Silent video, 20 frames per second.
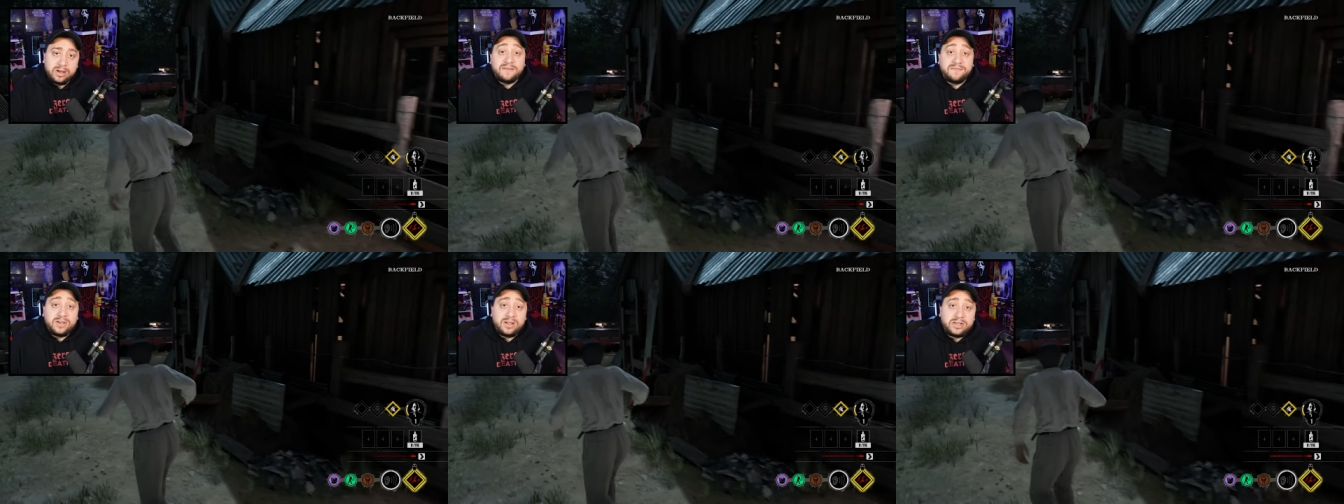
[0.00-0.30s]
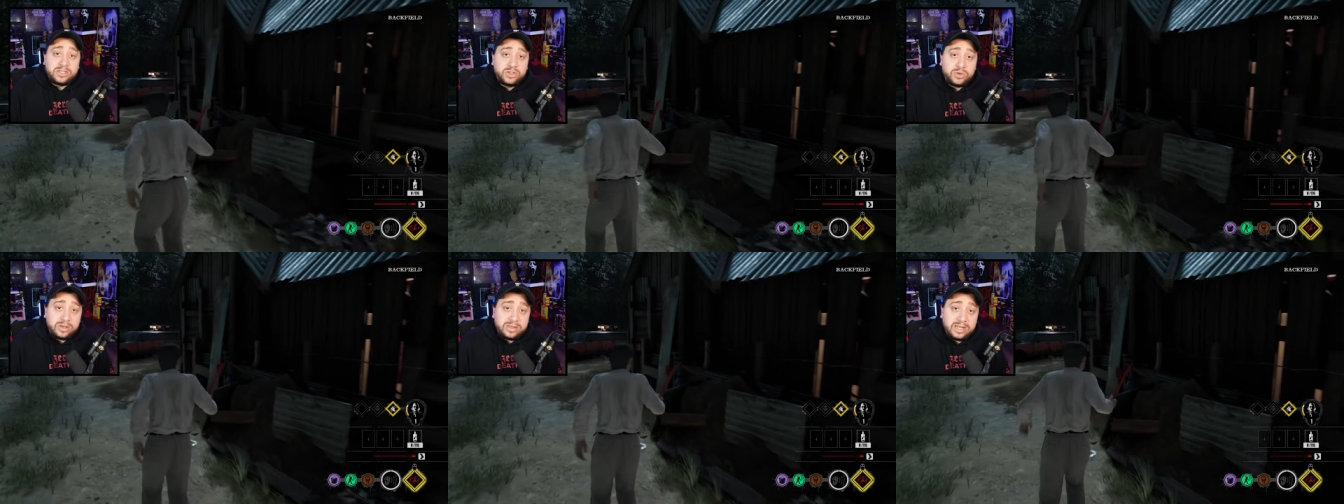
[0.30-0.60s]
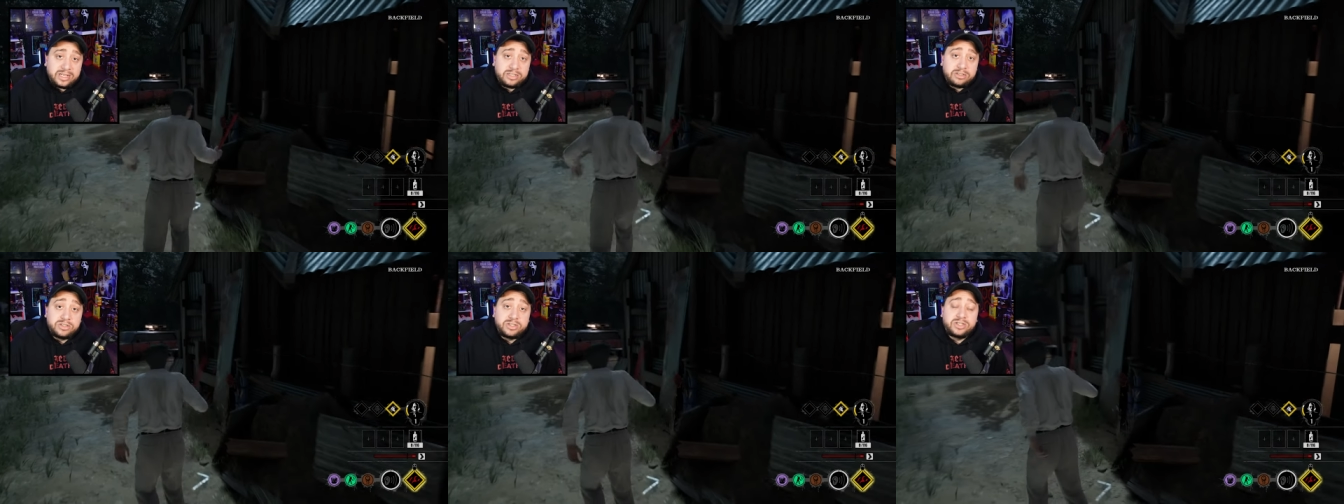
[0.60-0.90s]
And if you enjoyed
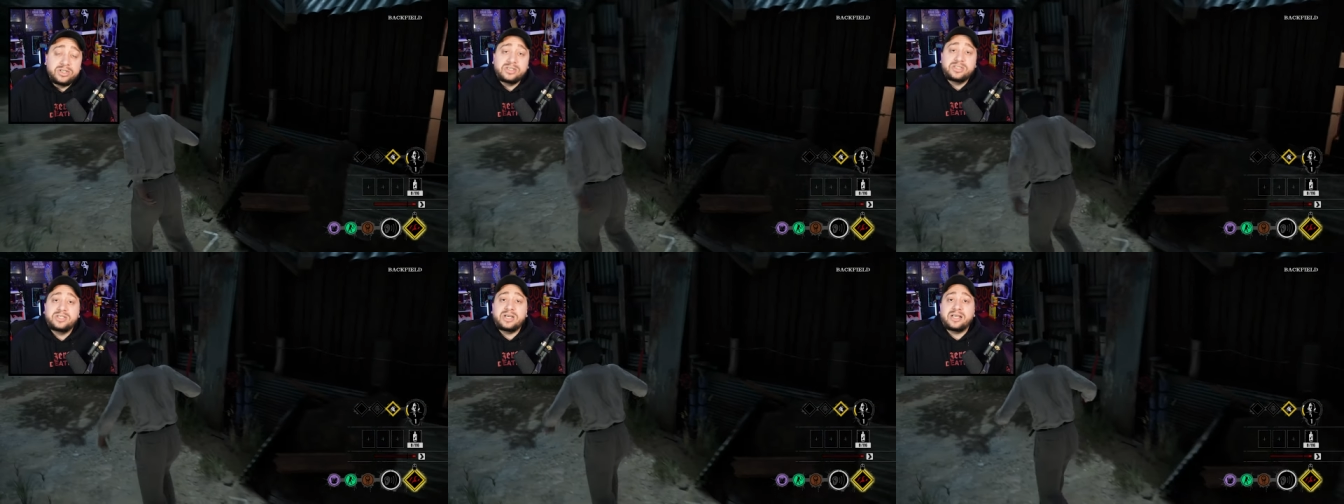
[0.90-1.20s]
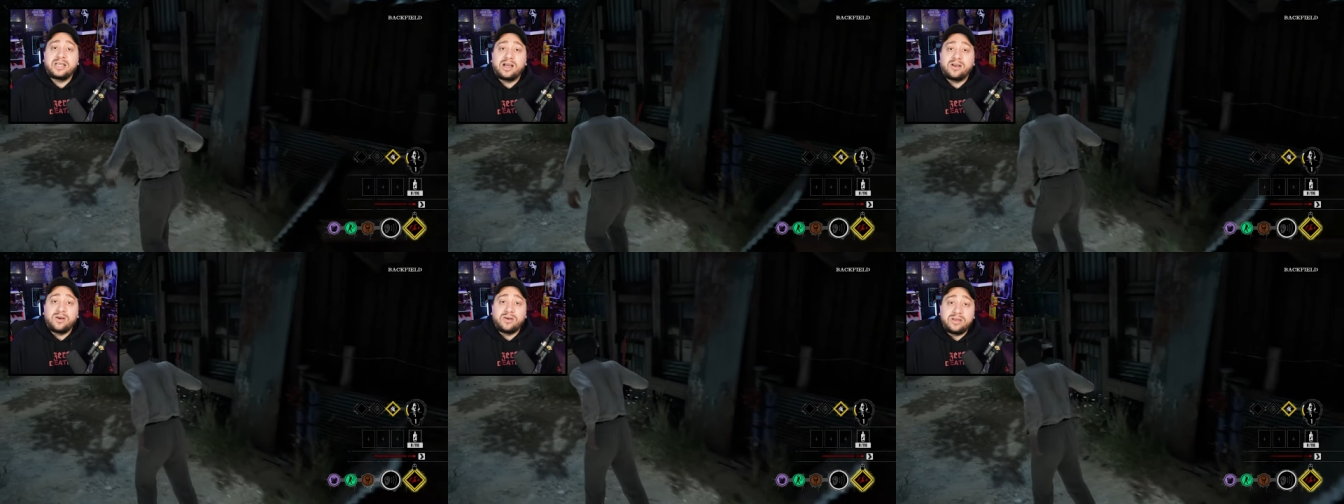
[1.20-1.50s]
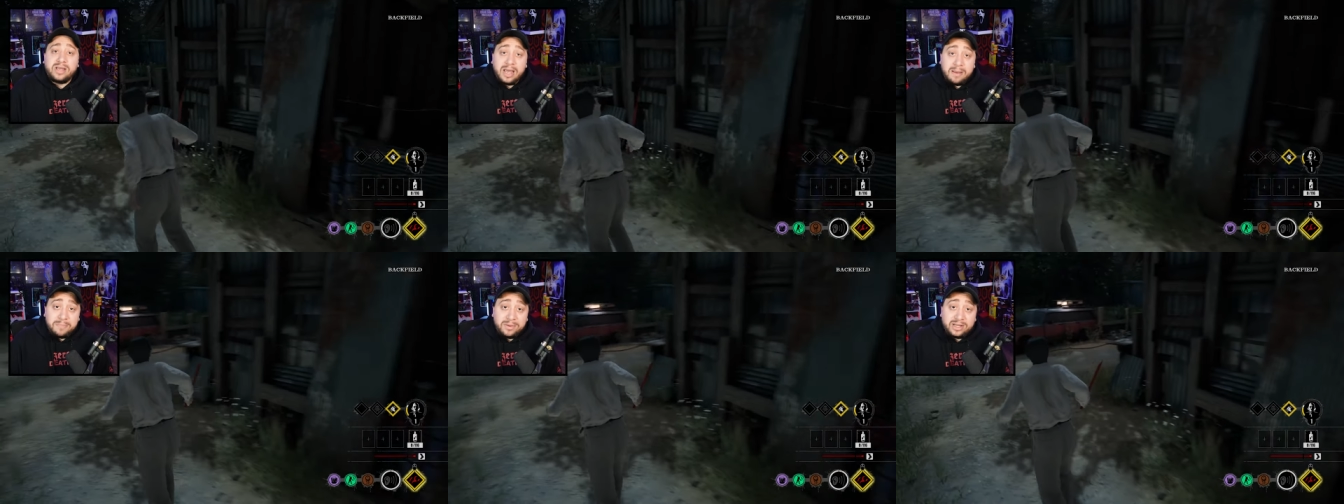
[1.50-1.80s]
this, you should check out
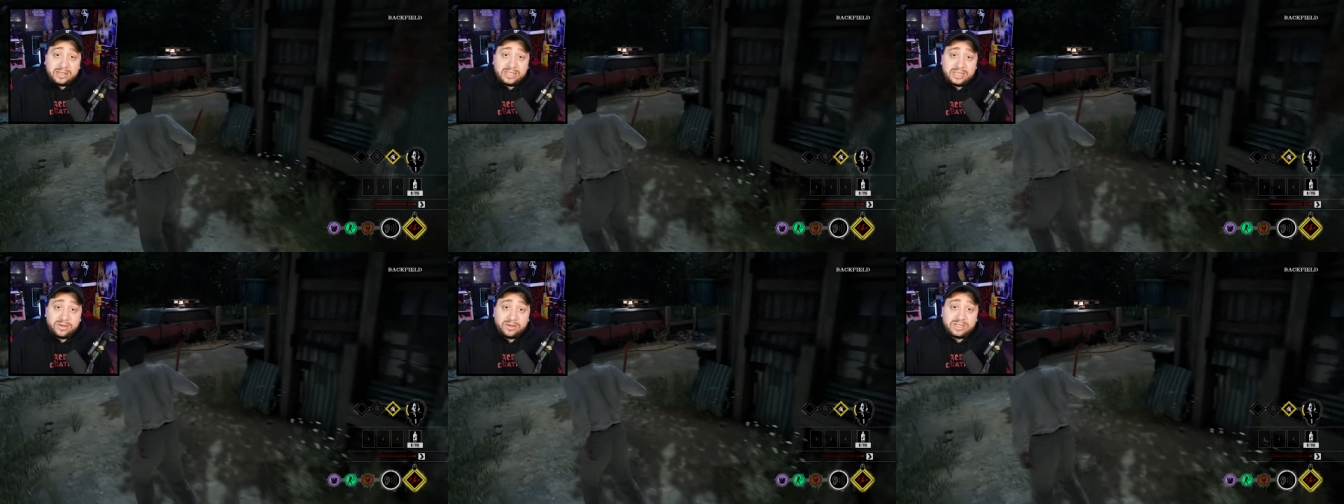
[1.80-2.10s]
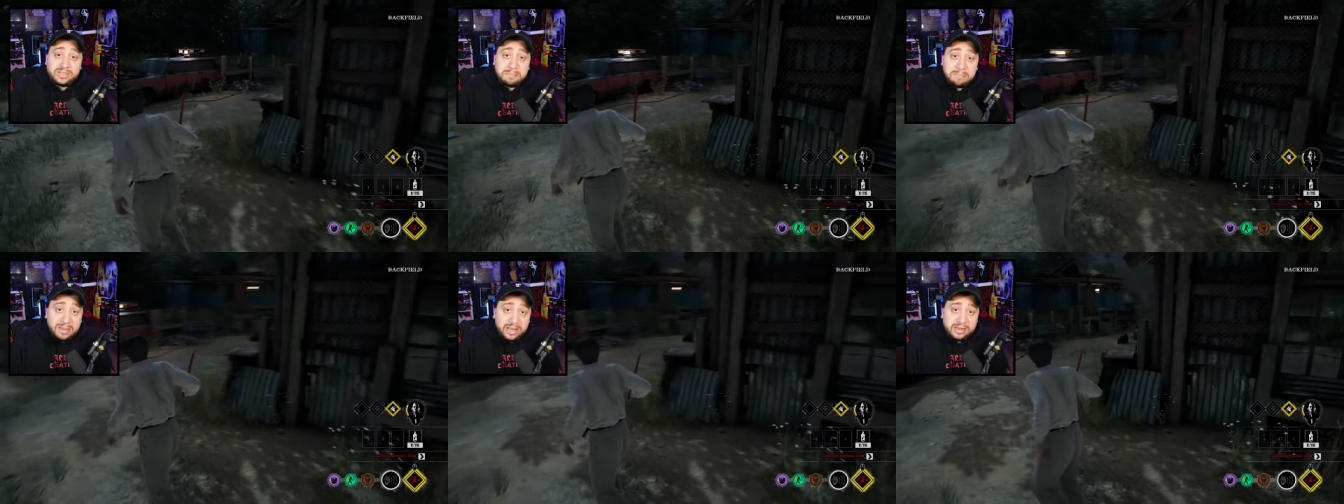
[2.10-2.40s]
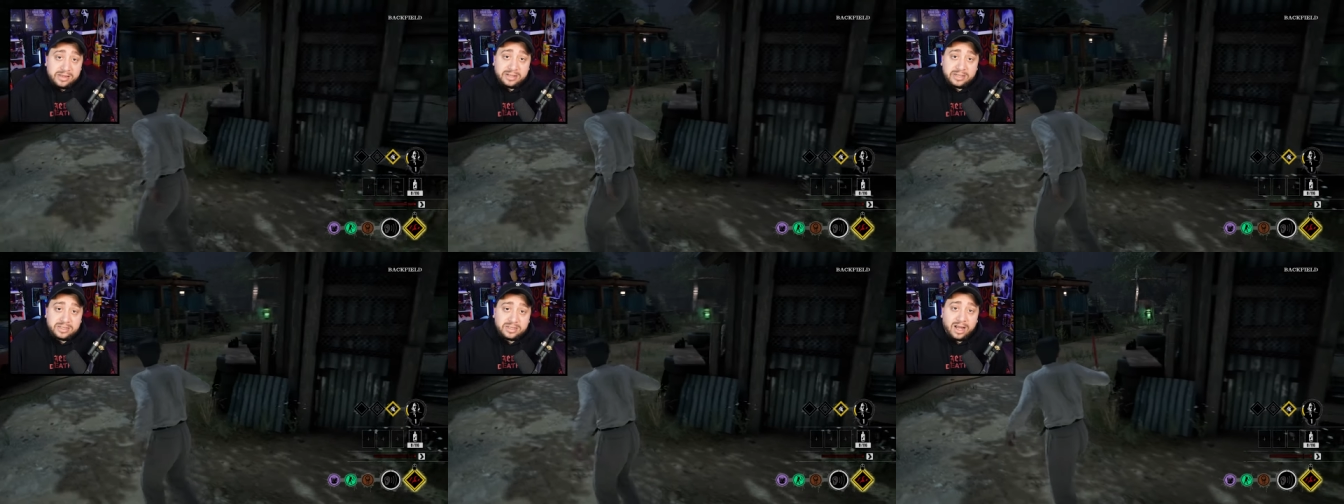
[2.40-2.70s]
our gameplay series,
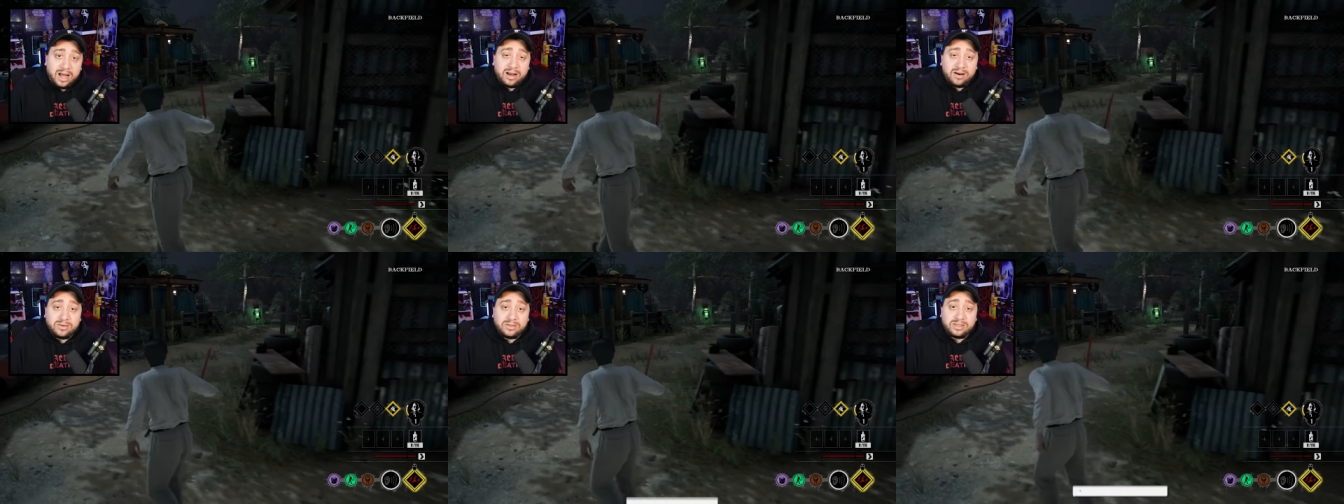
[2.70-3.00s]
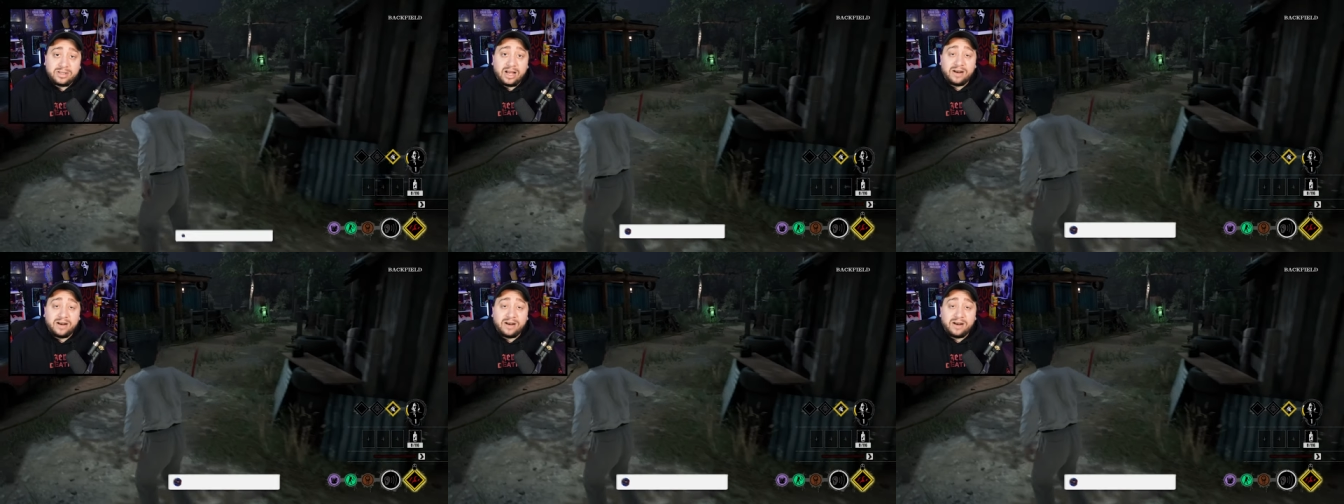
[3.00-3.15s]
Meet the Slaughters.